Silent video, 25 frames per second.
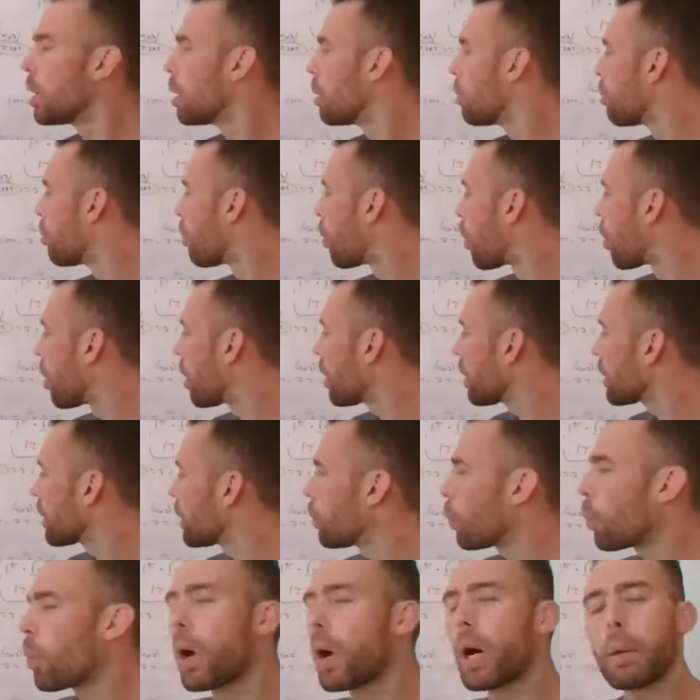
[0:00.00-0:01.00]
more
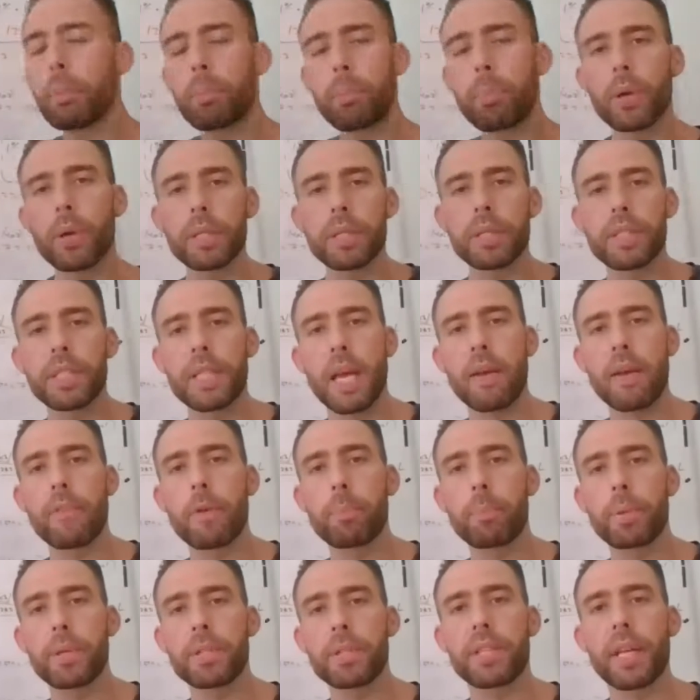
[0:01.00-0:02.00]
than
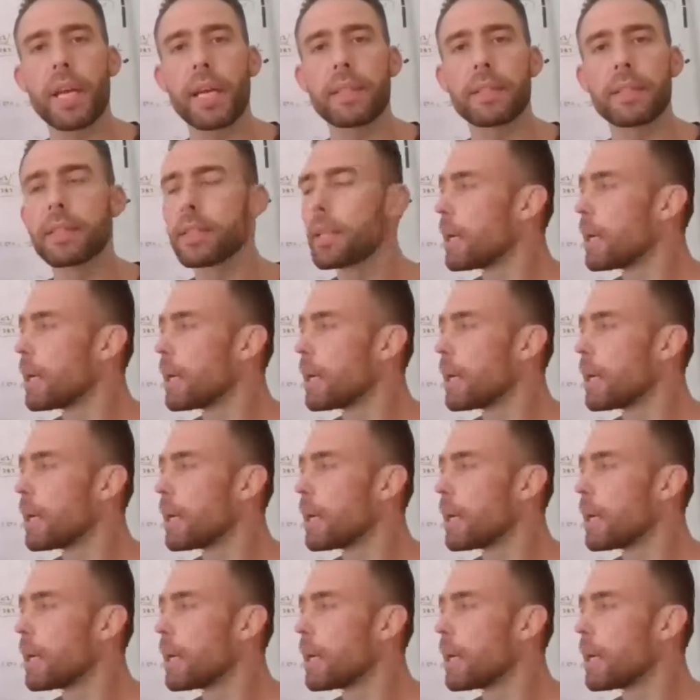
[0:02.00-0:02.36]
1.7%